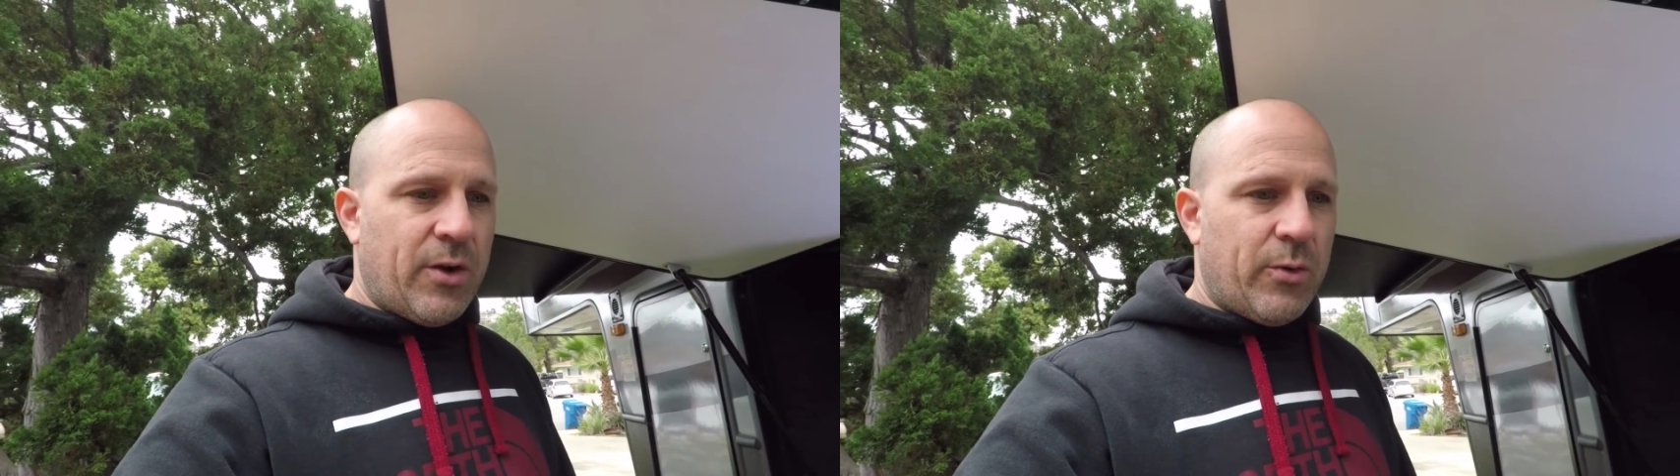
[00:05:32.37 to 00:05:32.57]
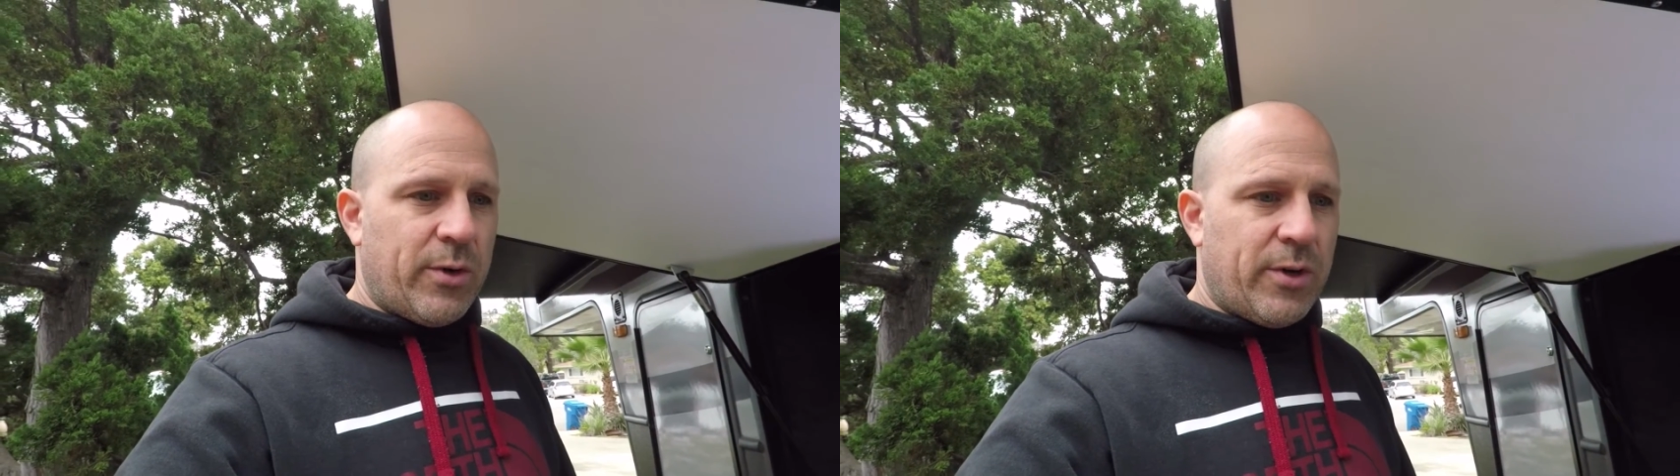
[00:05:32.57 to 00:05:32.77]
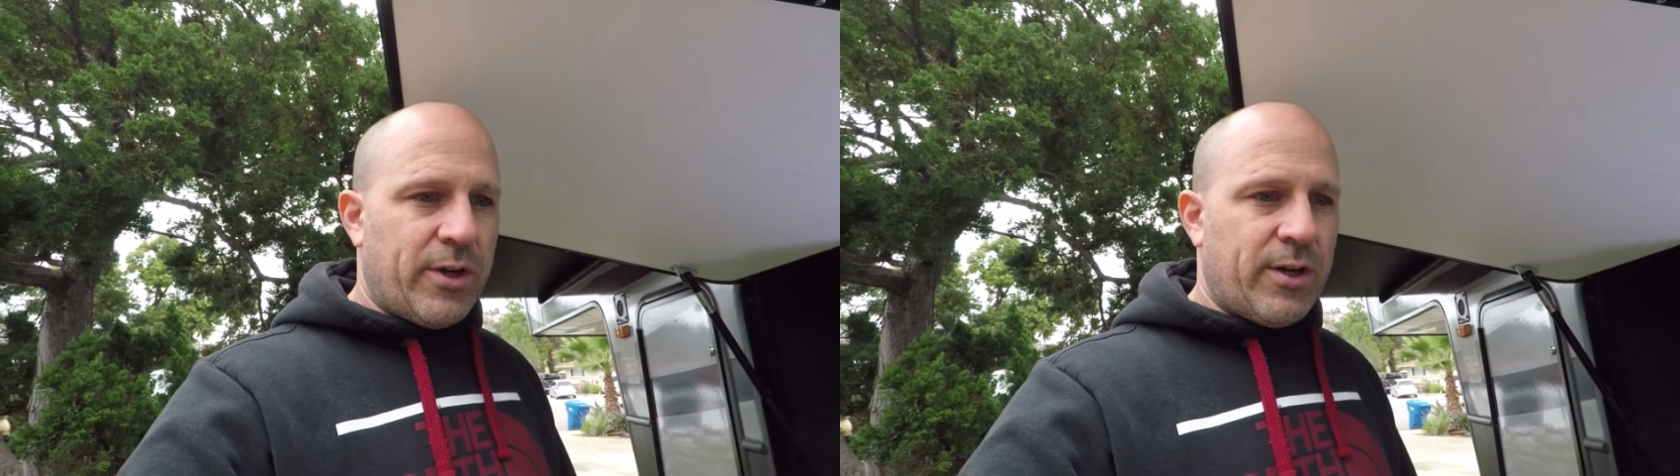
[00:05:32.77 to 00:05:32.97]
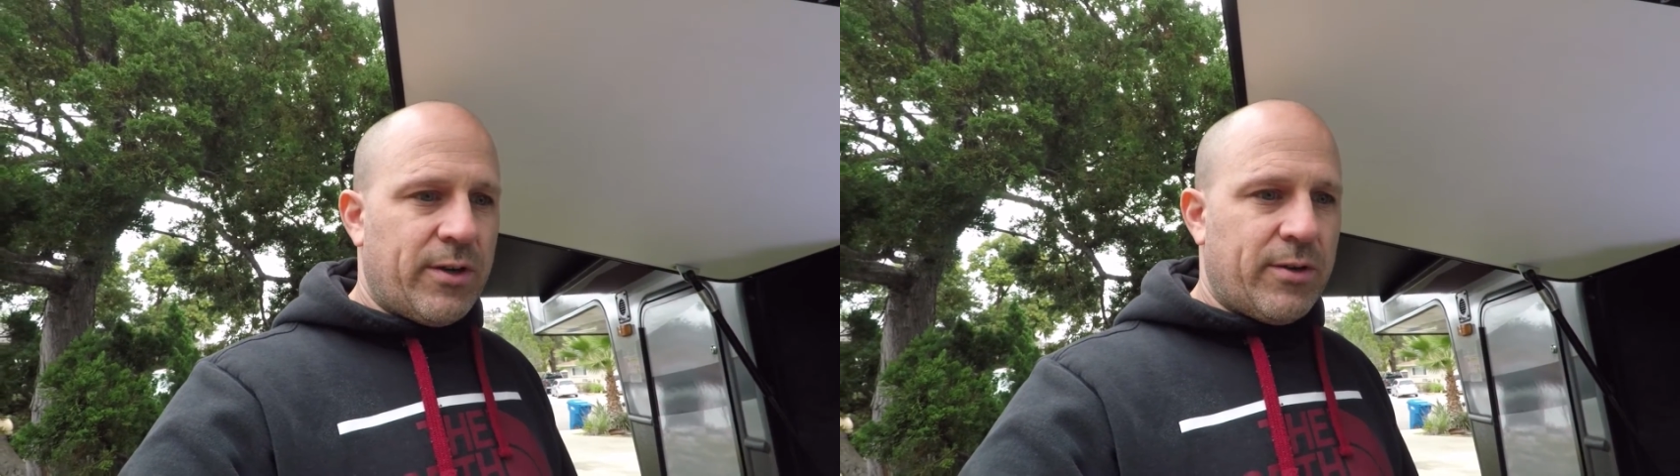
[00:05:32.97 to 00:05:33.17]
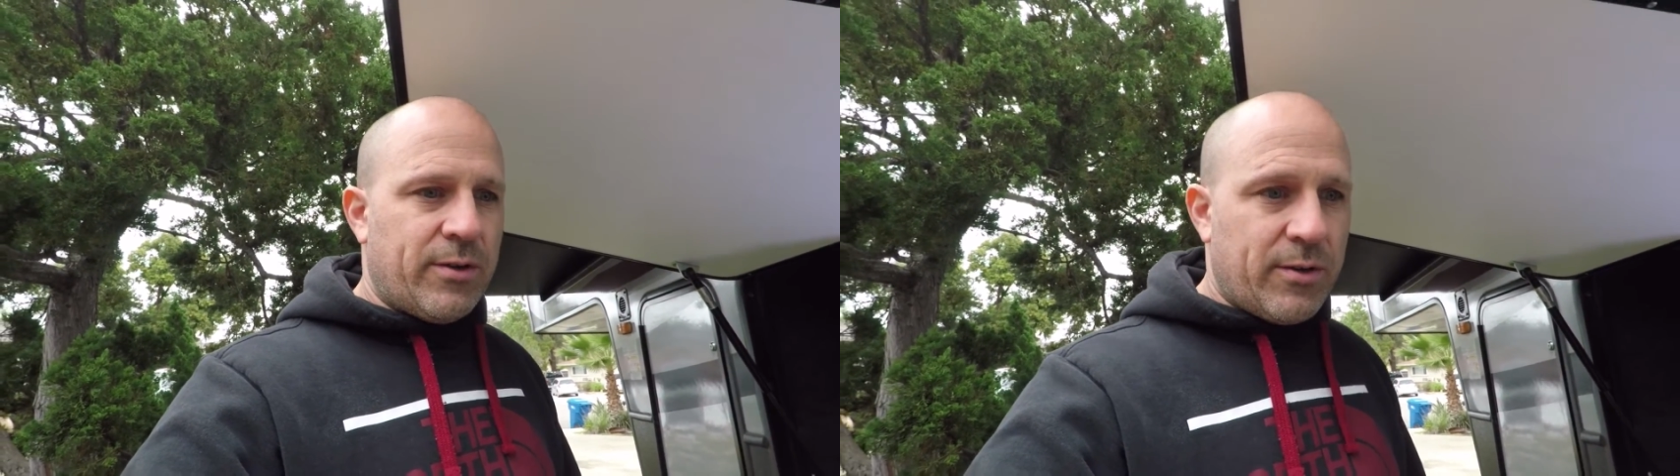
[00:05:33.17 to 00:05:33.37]
we're
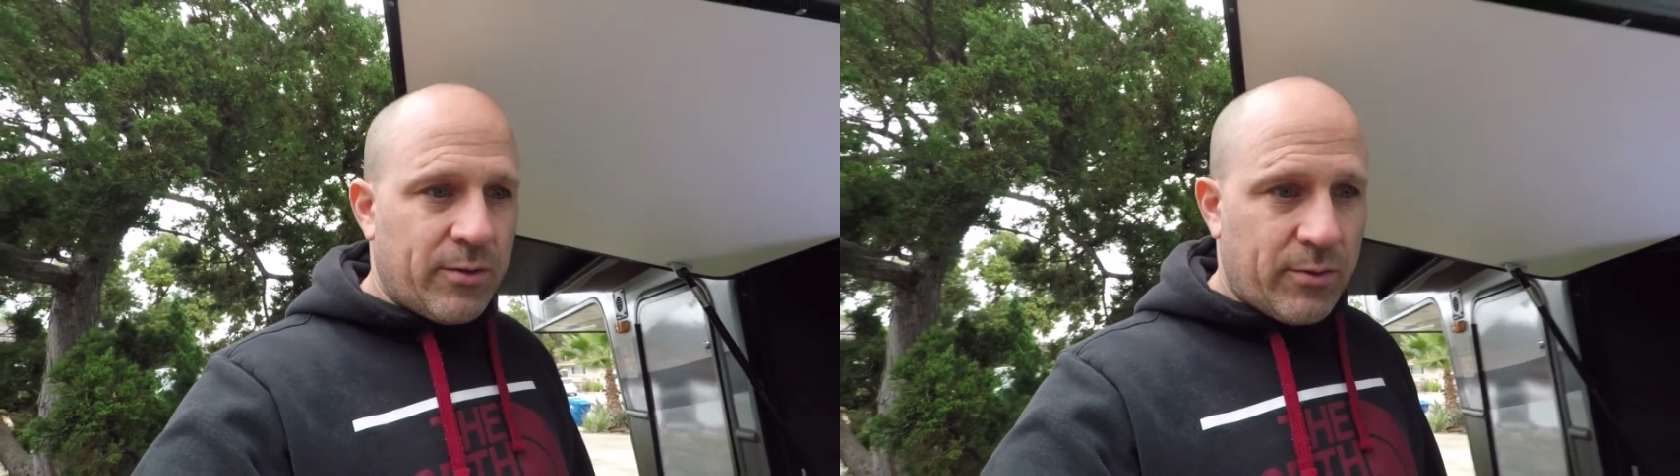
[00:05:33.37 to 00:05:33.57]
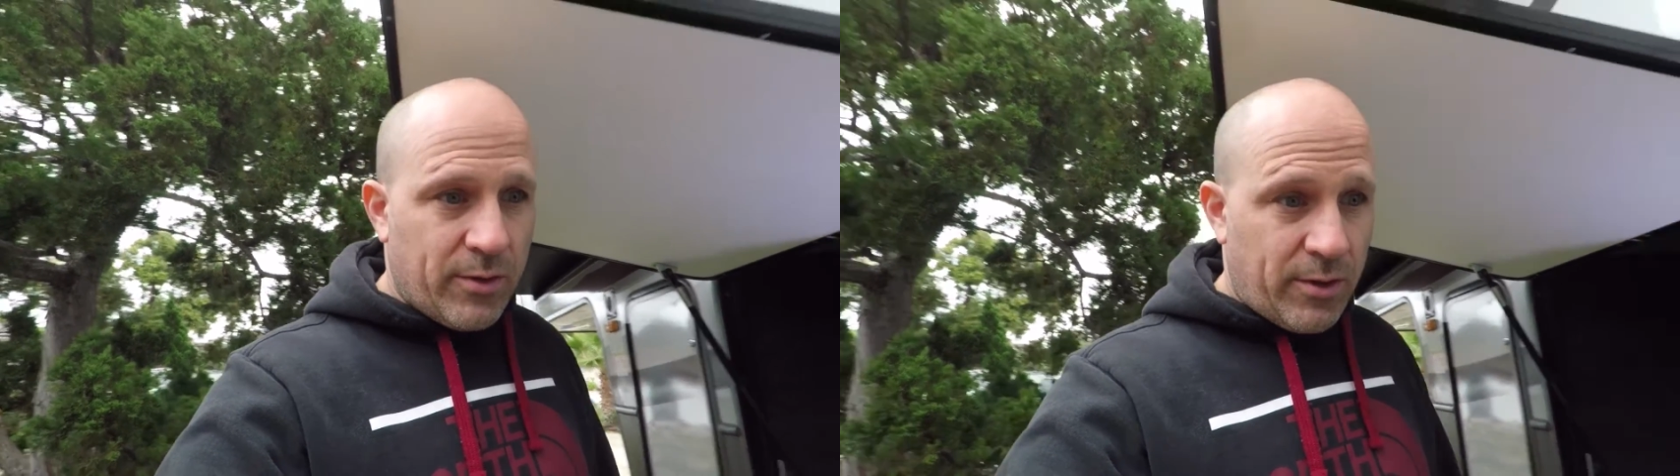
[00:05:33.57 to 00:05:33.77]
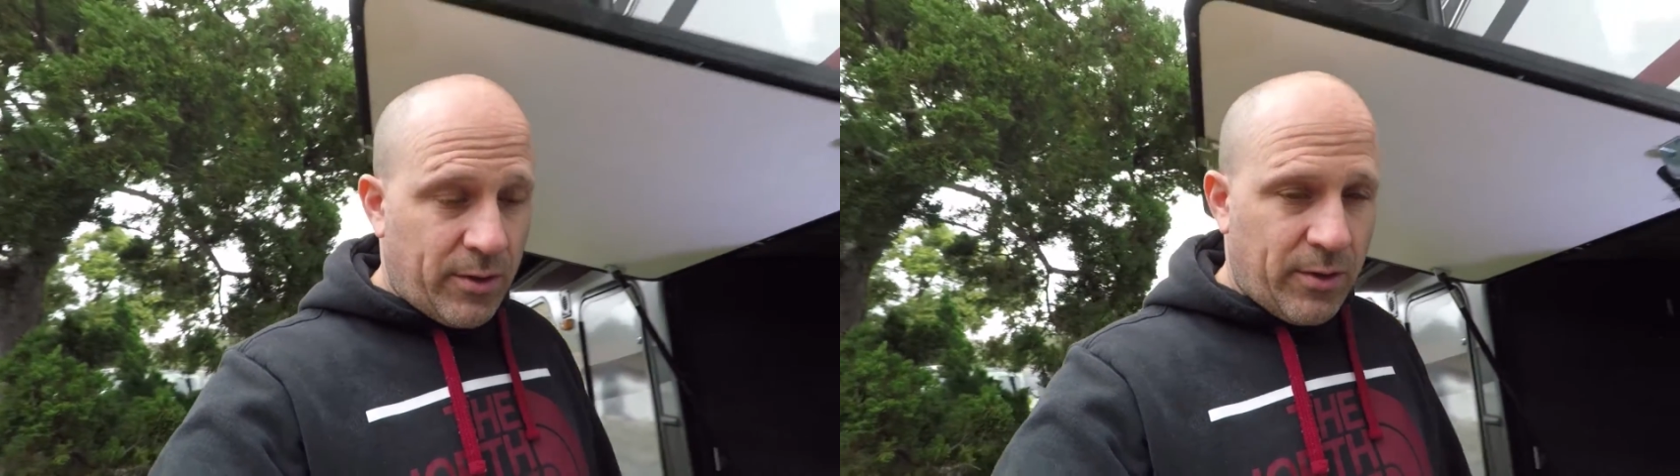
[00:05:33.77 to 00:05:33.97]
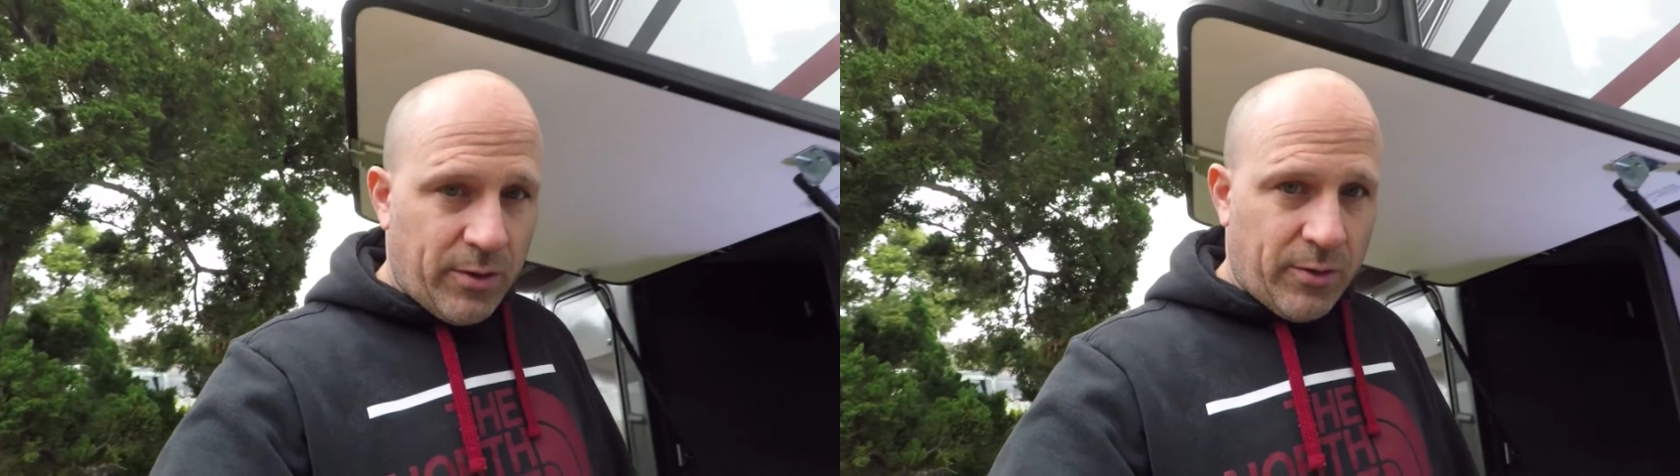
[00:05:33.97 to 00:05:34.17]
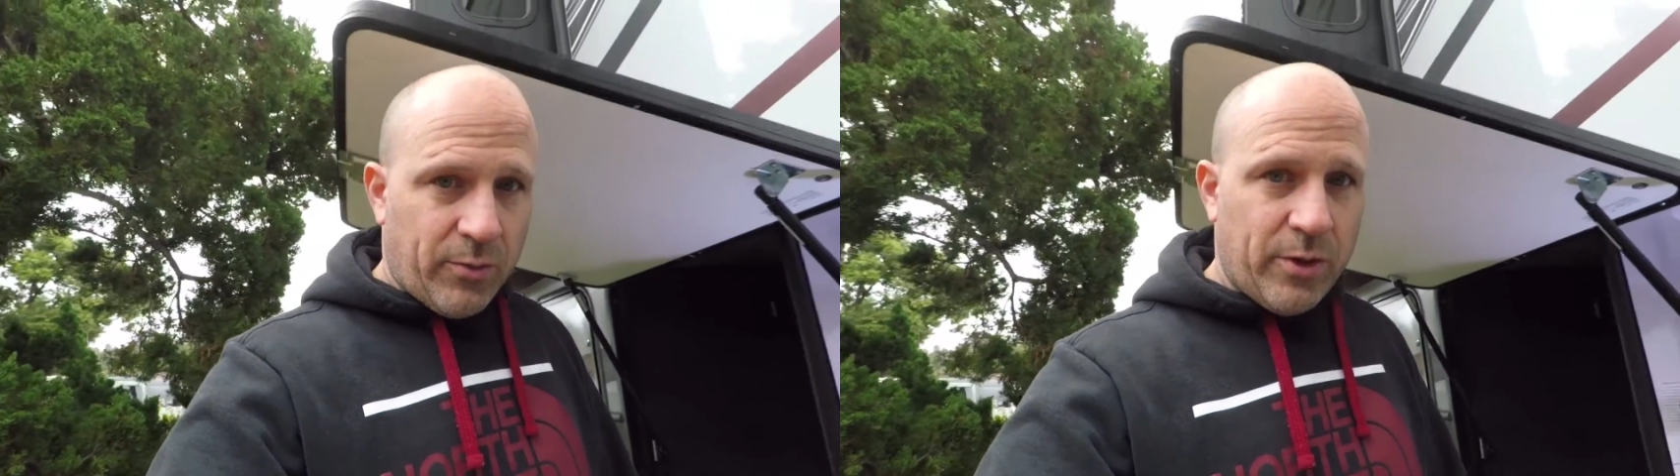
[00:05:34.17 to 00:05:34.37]

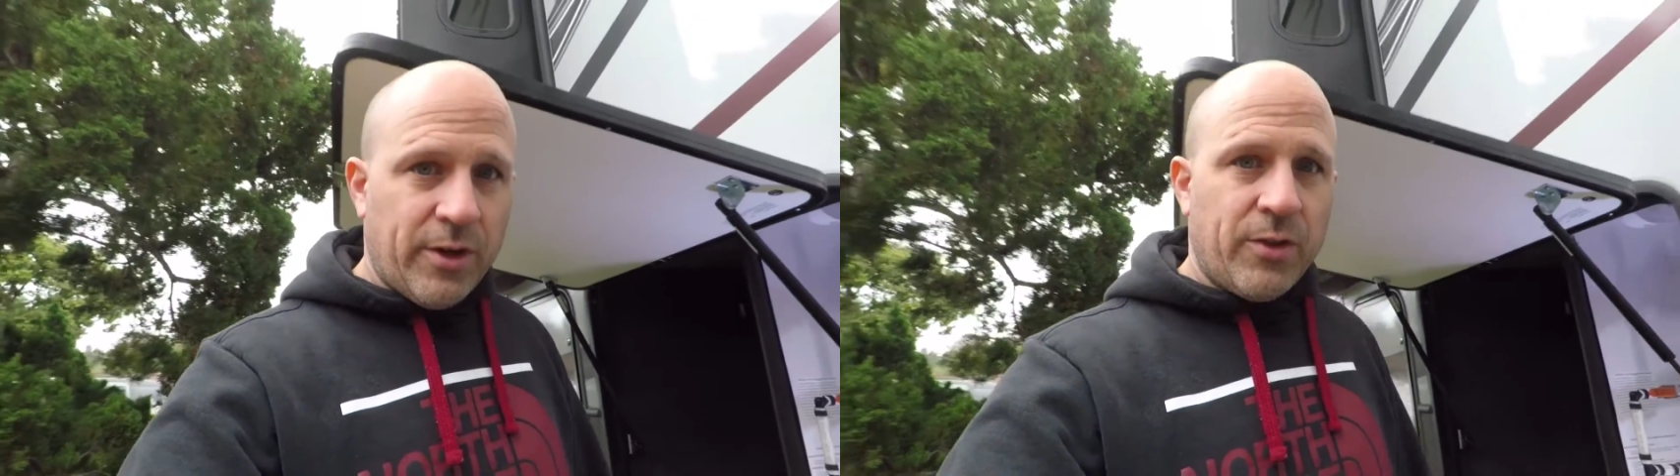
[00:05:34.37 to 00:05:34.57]
running